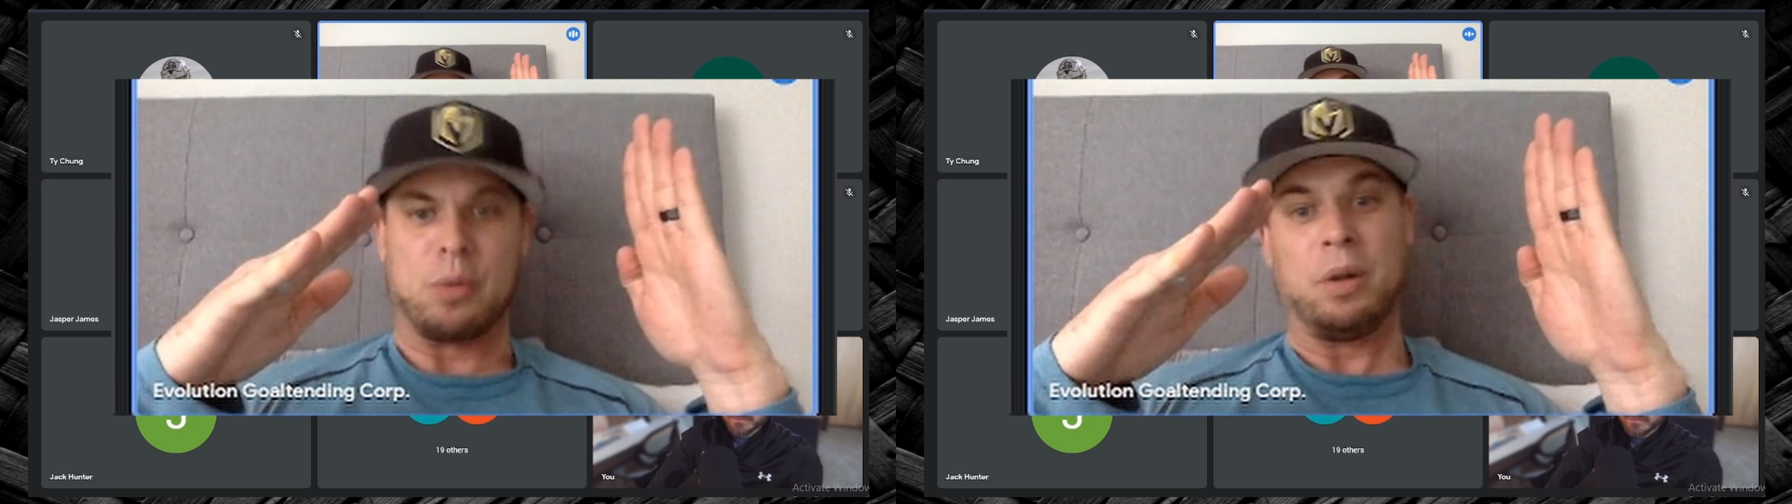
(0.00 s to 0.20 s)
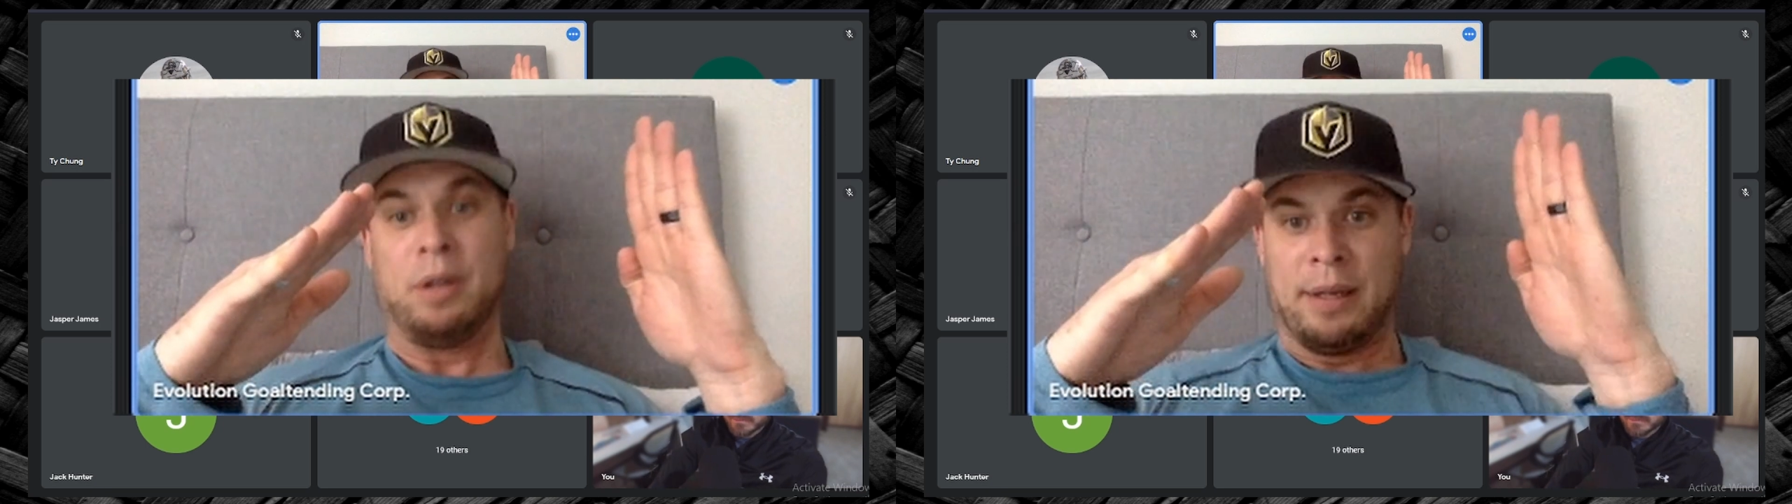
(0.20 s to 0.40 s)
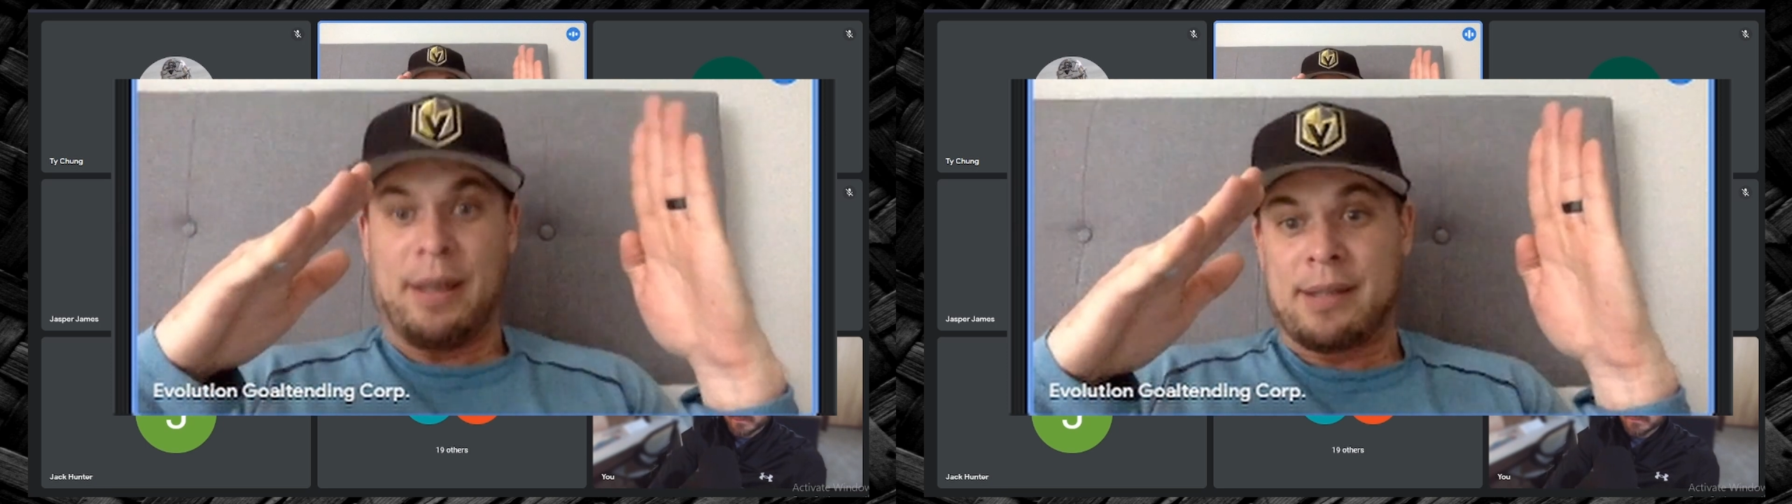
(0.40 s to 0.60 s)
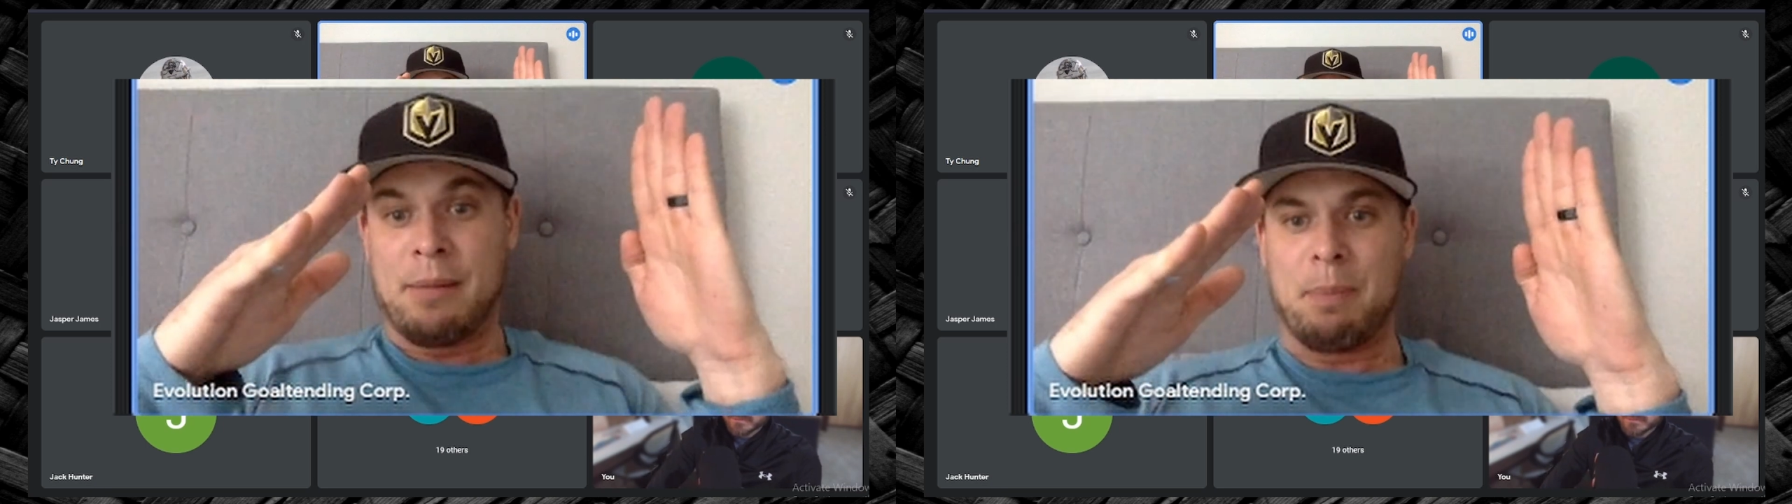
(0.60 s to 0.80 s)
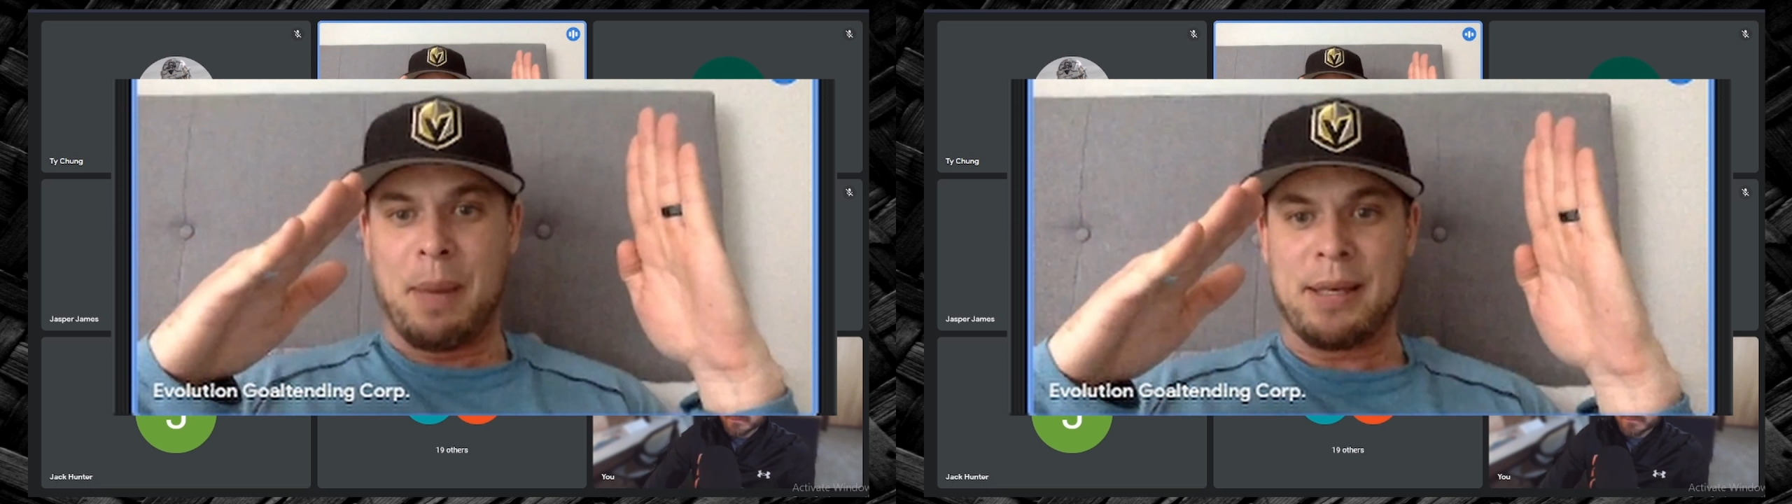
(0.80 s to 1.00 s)
Well, it's
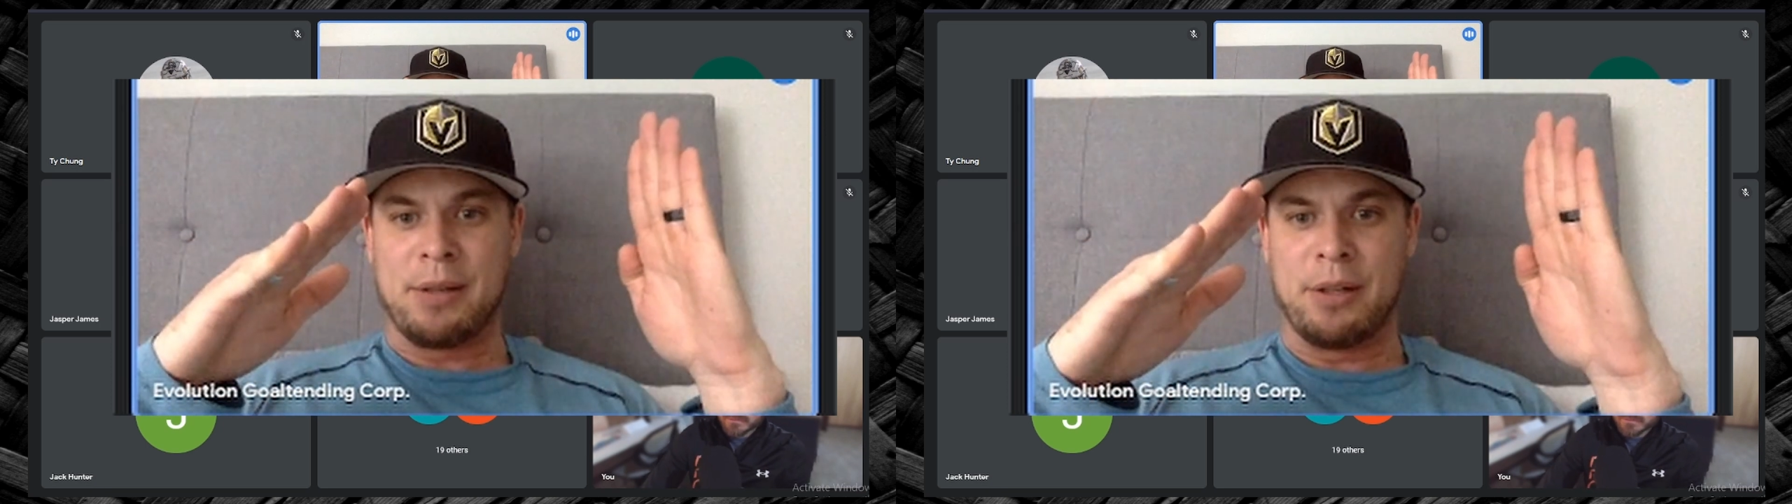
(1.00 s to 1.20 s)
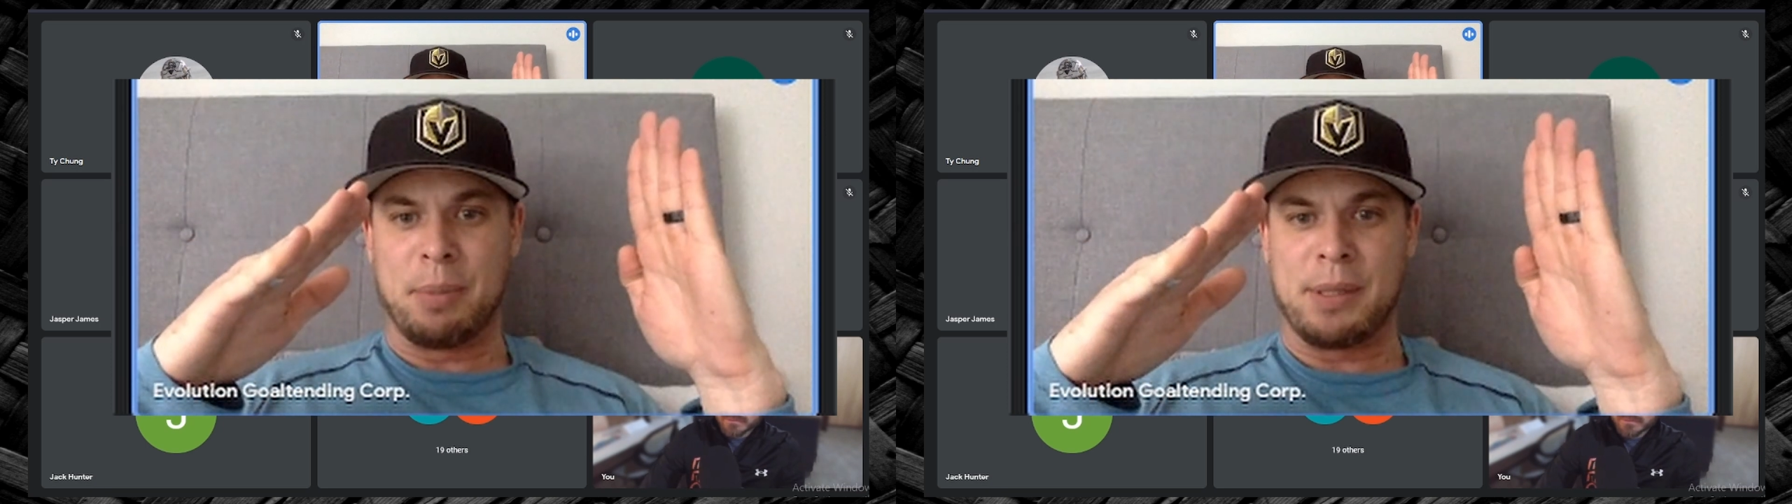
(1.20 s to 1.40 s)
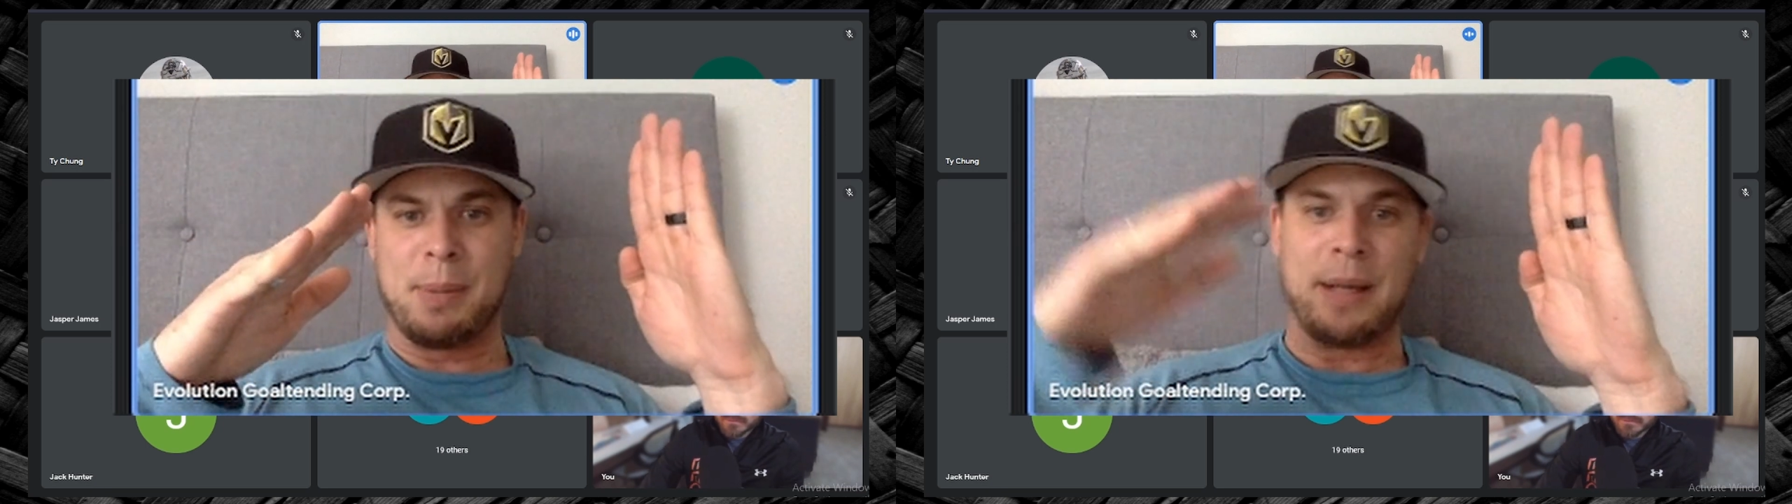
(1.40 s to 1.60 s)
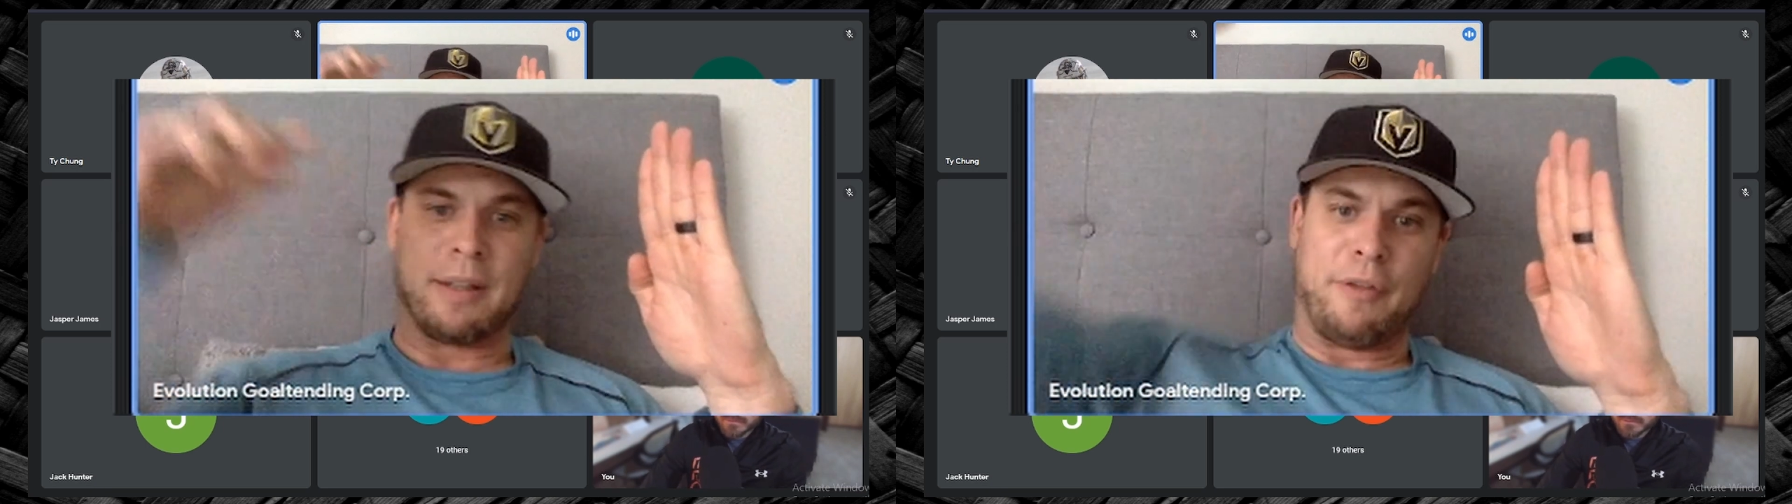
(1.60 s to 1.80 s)
going to be based on your perspective.